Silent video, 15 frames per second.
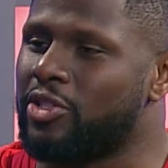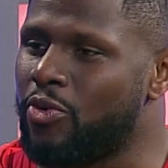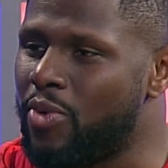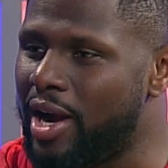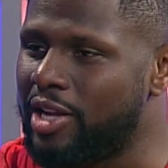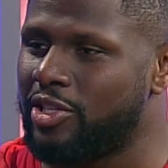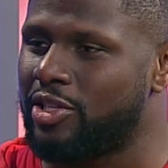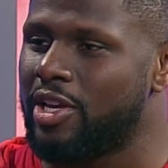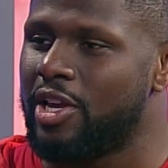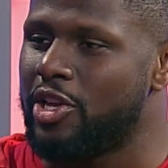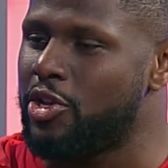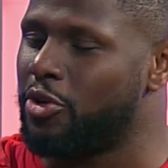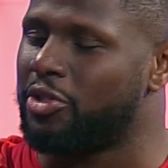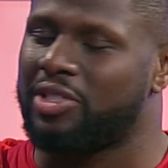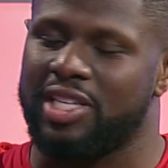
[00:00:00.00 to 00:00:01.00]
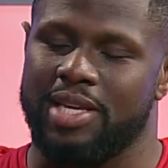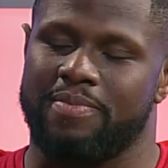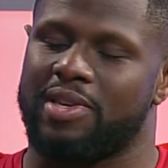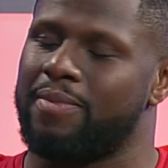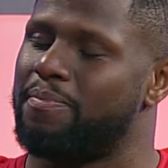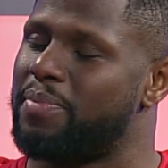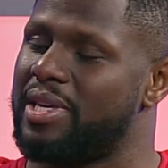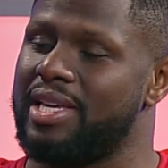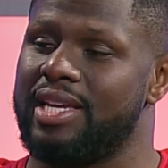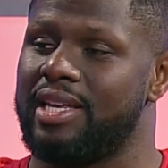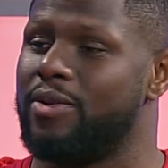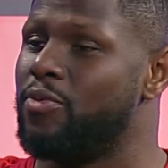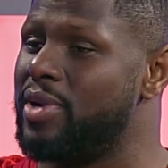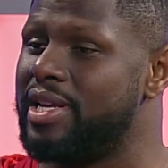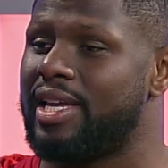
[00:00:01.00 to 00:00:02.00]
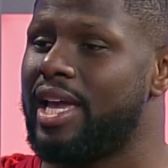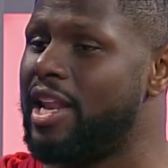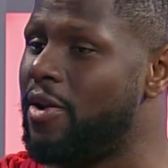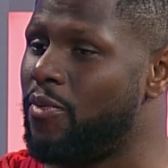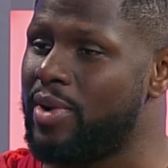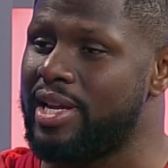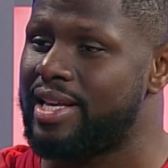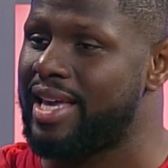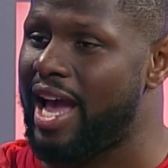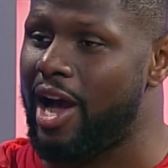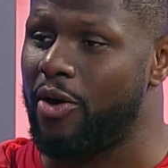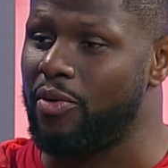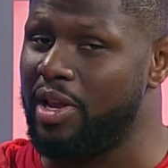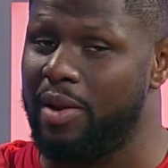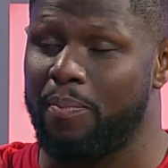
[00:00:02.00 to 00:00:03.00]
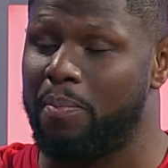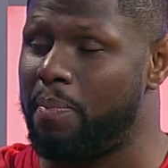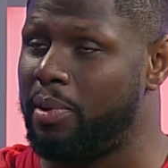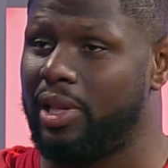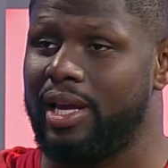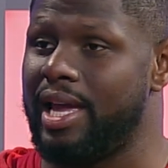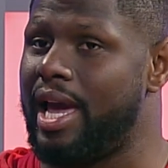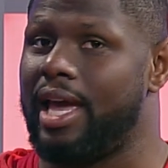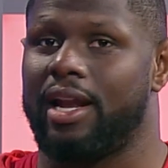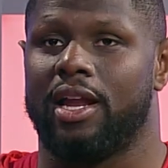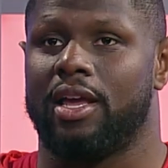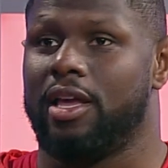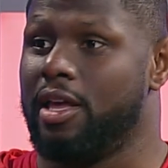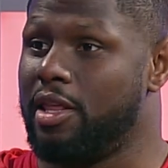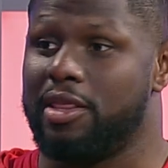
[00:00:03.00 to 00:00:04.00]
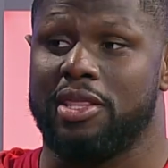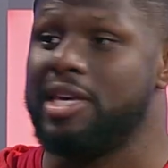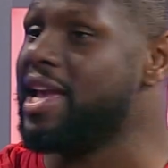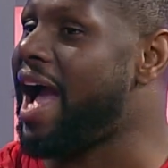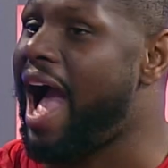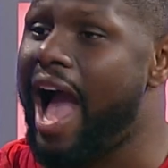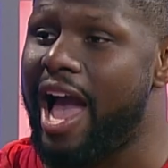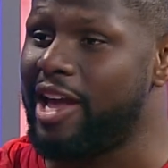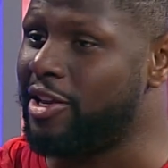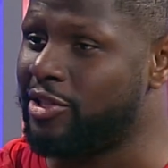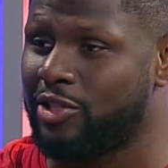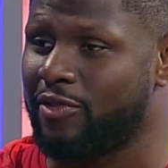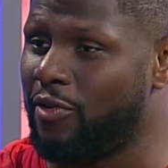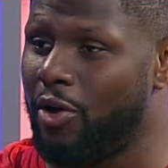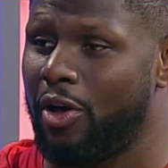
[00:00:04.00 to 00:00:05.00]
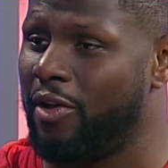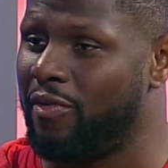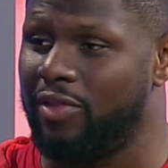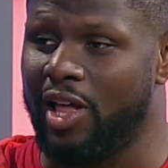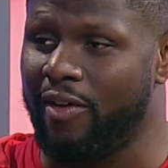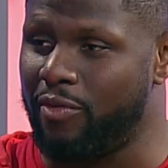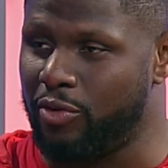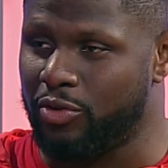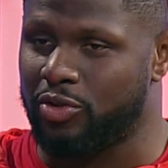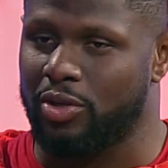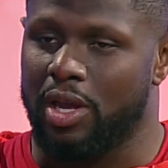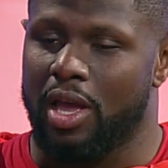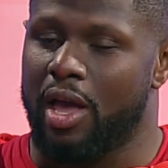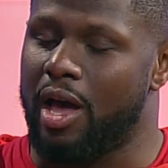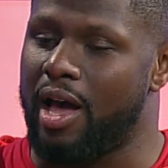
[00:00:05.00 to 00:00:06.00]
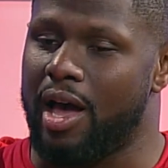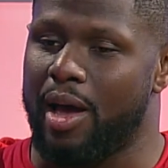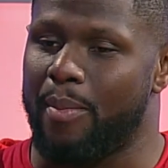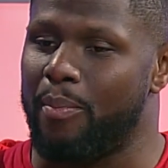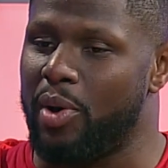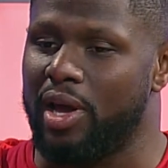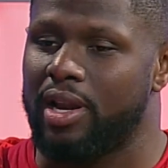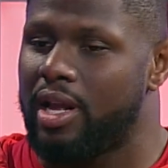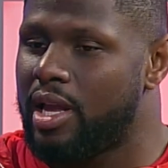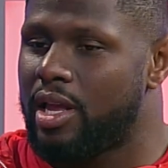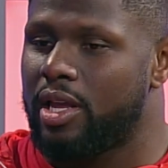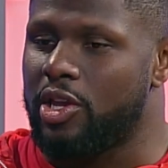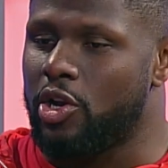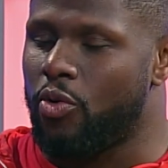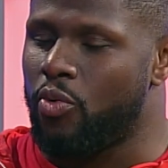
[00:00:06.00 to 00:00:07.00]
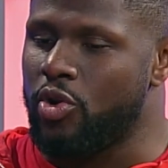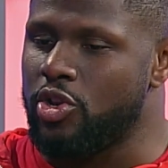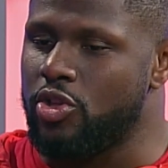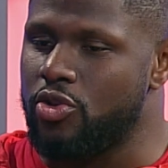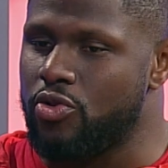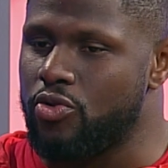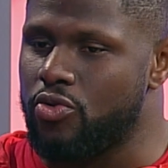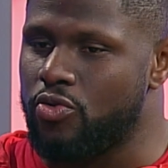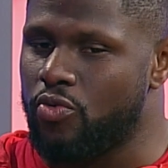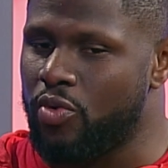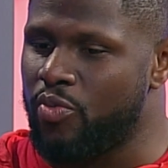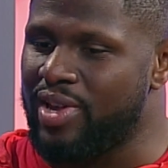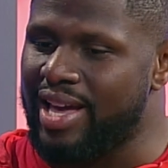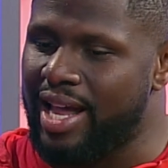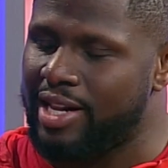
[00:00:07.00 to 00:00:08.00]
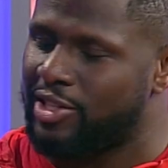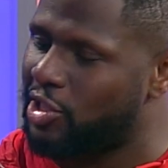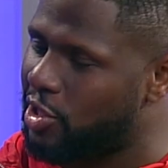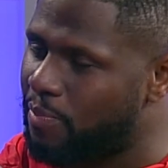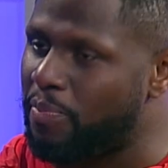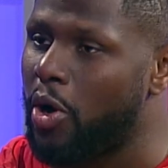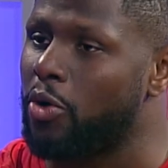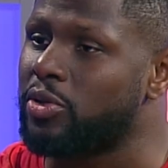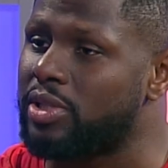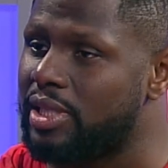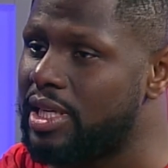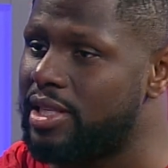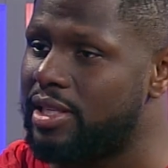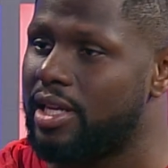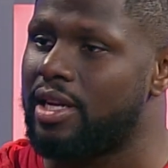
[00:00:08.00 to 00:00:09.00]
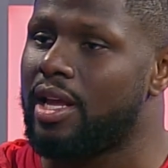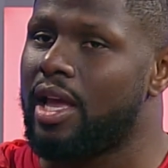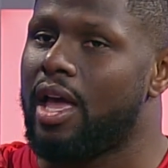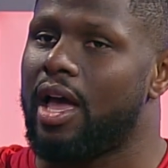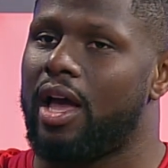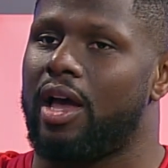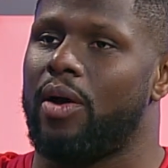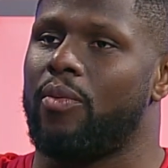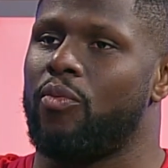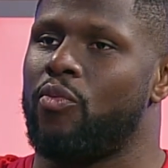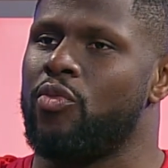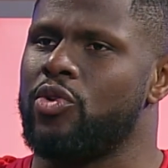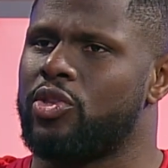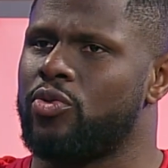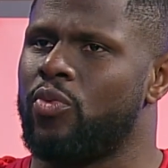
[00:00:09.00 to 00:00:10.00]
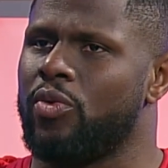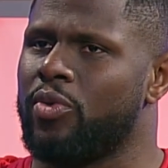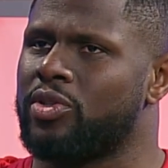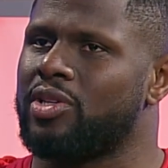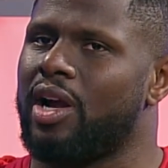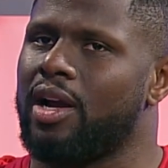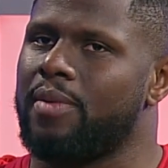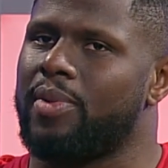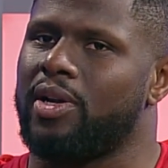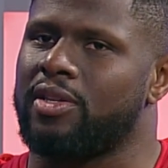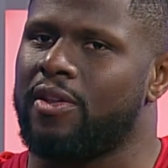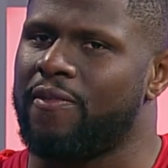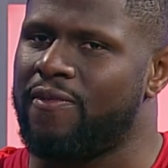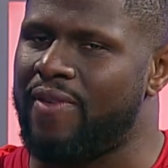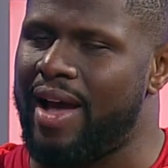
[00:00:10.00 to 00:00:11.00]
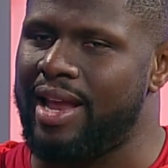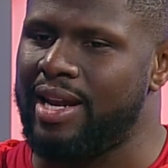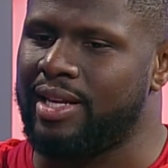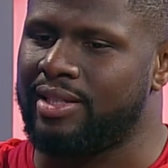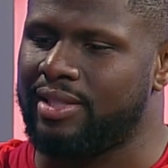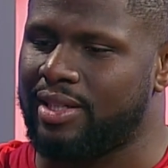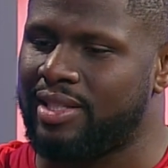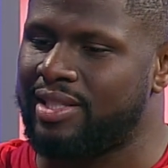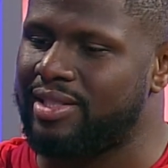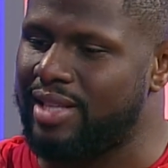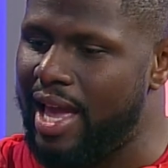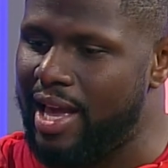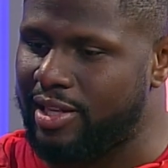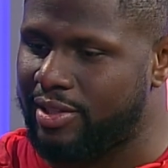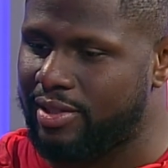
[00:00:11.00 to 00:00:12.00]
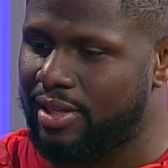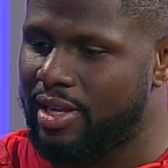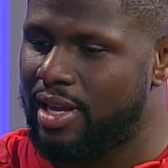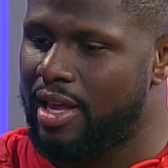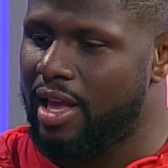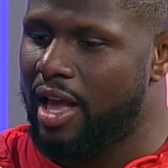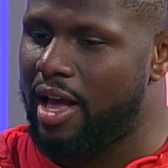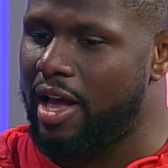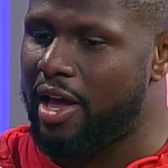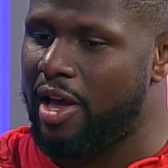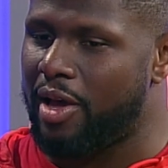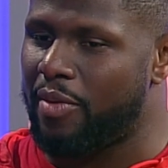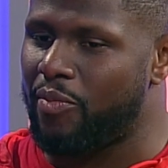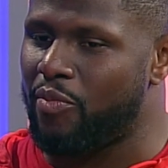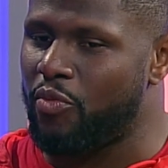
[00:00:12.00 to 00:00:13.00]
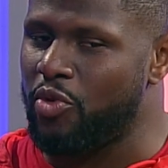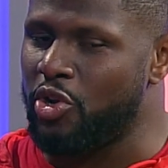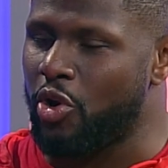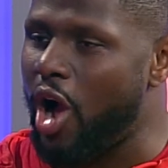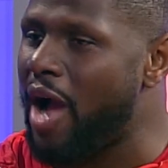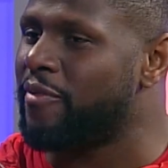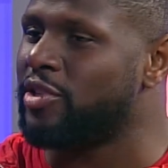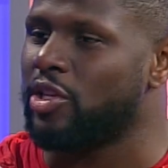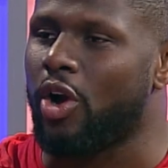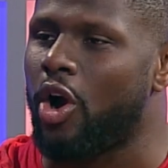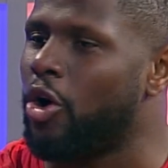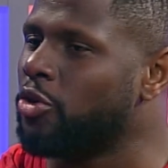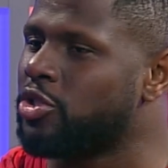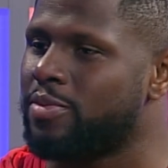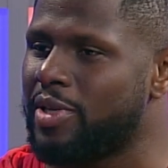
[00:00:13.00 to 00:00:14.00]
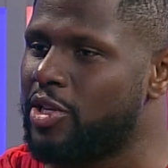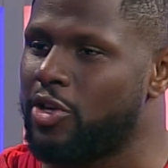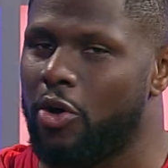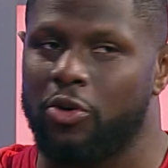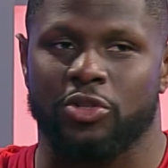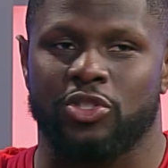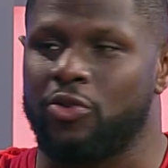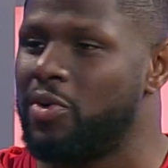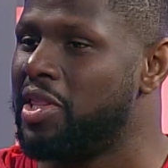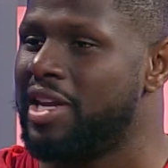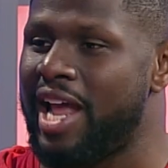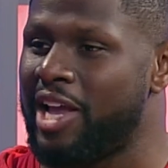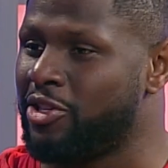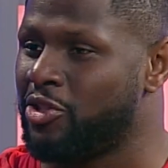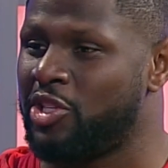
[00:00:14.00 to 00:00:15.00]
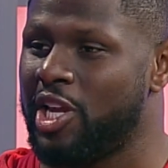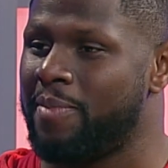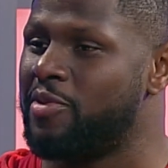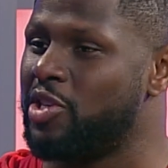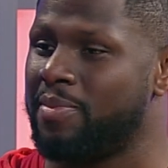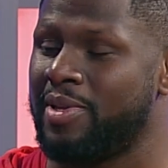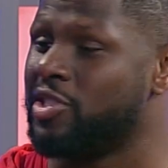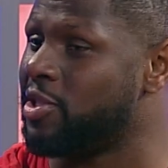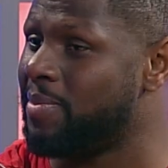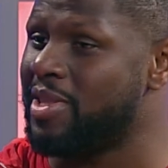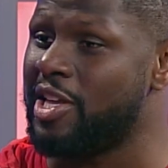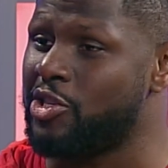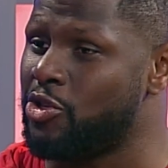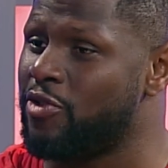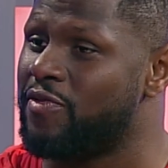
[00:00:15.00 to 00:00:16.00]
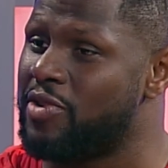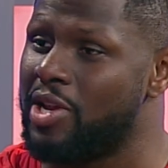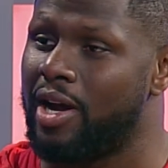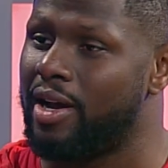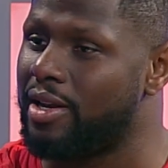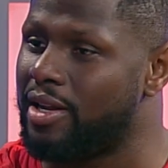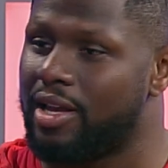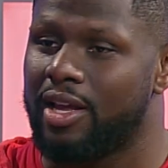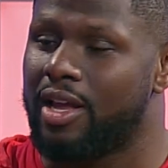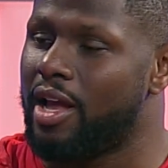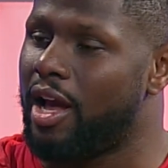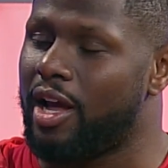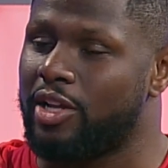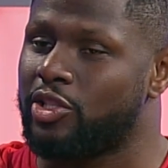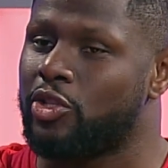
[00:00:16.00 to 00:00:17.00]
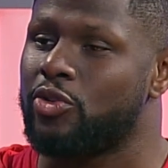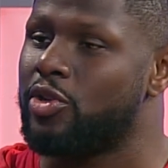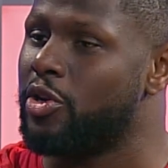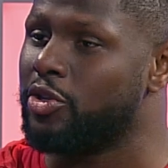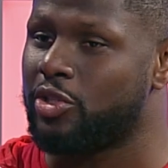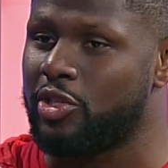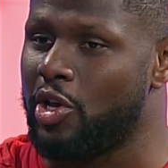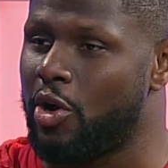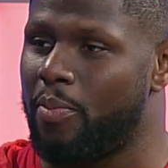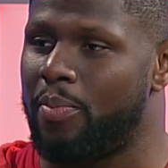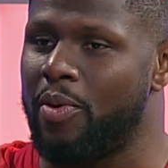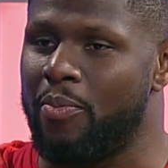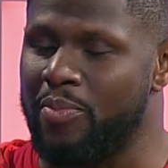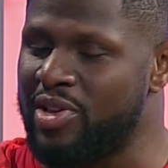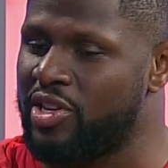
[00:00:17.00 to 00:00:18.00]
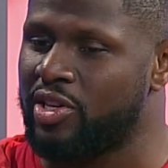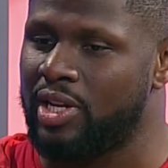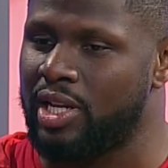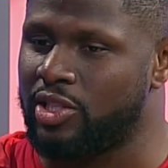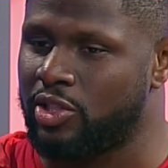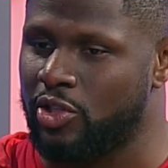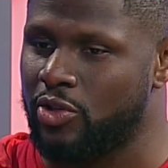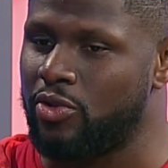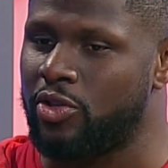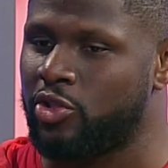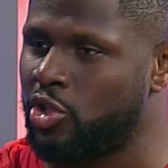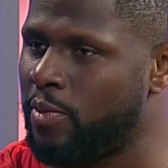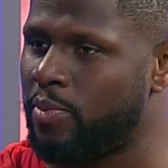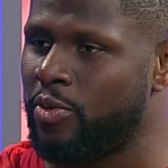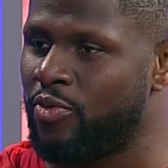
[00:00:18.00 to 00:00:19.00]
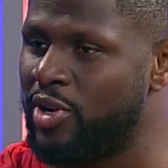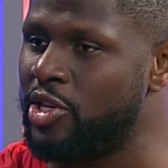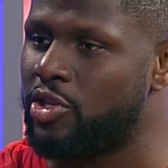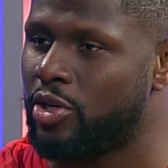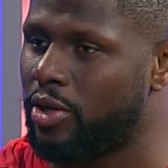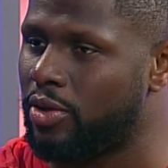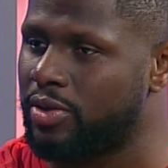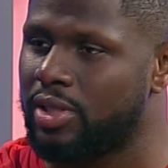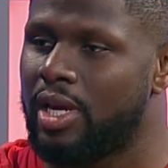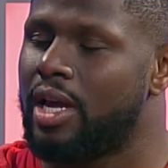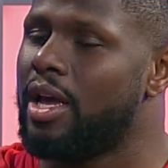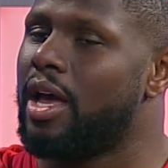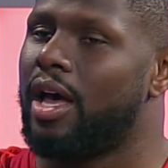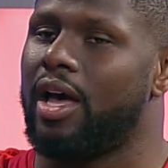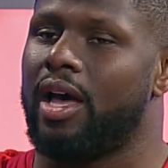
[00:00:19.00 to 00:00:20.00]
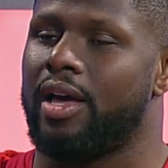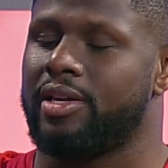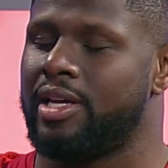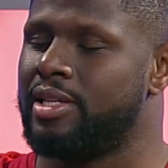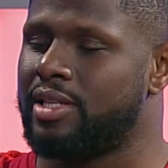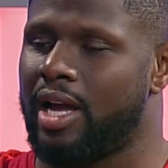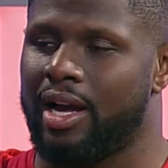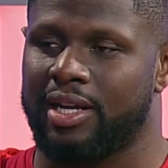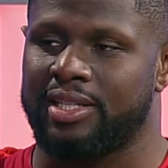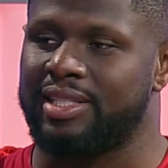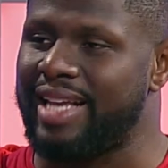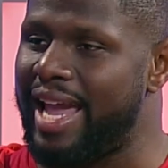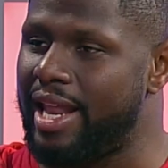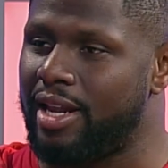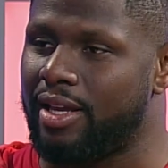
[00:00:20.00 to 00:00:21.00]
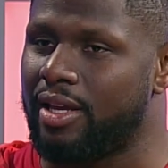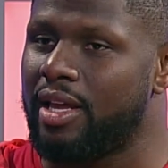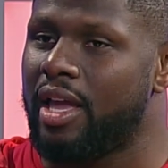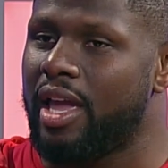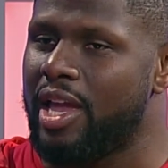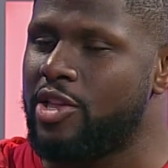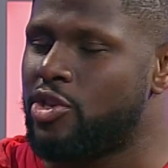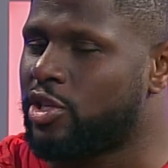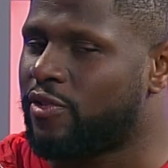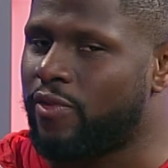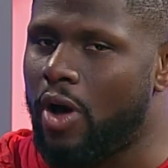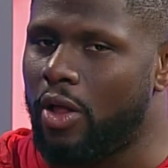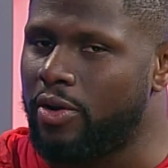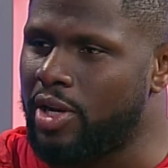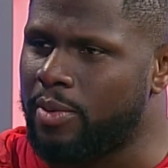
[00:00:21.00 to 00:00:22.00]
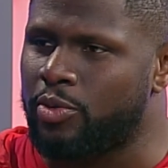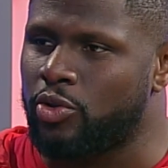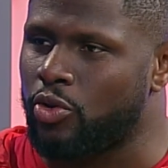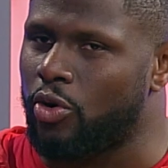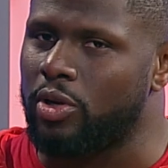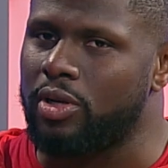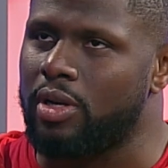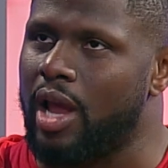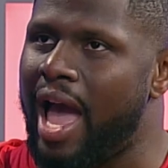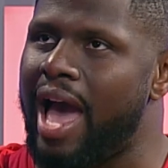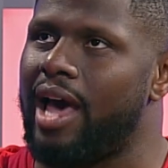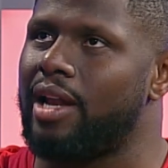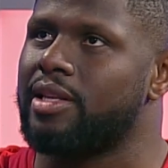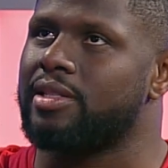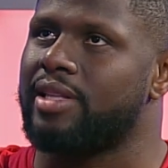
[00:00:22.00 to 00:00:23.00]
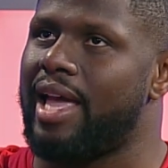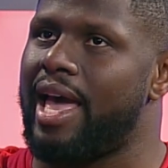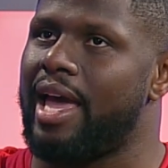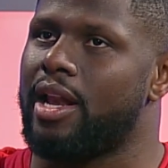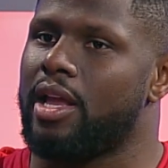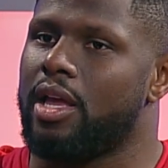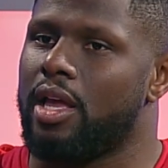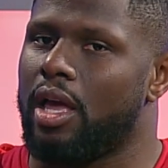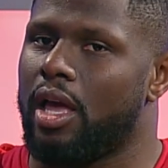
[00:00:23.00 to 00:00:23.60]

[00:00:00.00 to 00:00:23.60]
to watch your team compete week in and week out and play at the highest of levels. But when we got into the postseason, when we're talking about defining success, obviously our ultimate goal is to win the national championship, and something that you've done 2 years ago. But making it to the super regionals against Augustana and just following up short, how does that